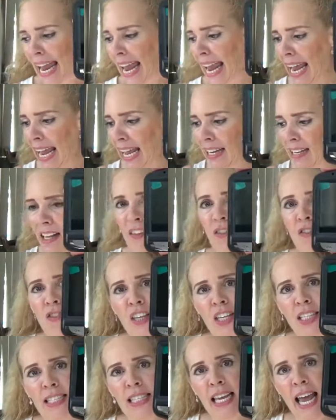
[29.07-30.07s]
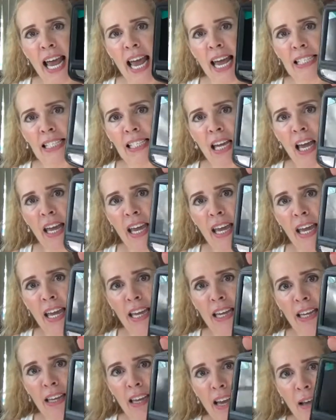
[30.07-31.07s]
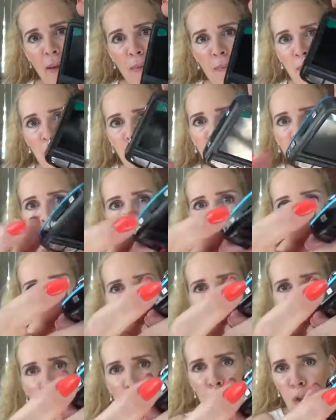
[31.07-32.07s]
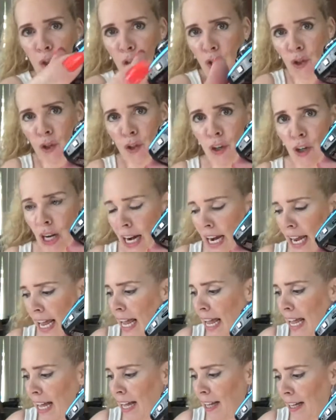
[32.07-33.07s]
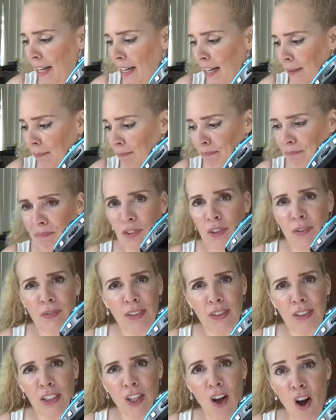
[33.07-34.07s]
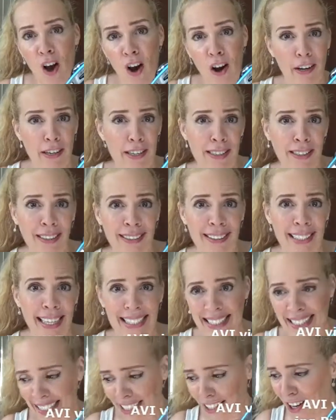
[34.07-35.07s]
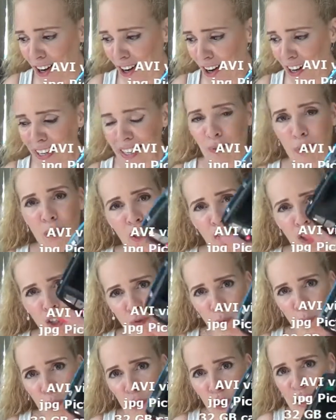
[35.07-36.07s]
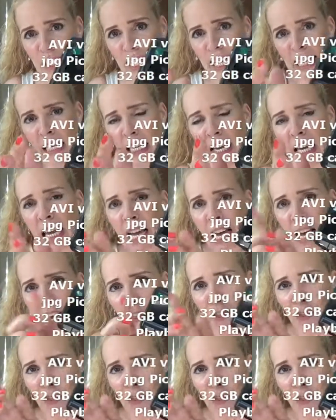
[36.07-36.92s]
and this has a um, place for you to put your um, card, SD card, which would take a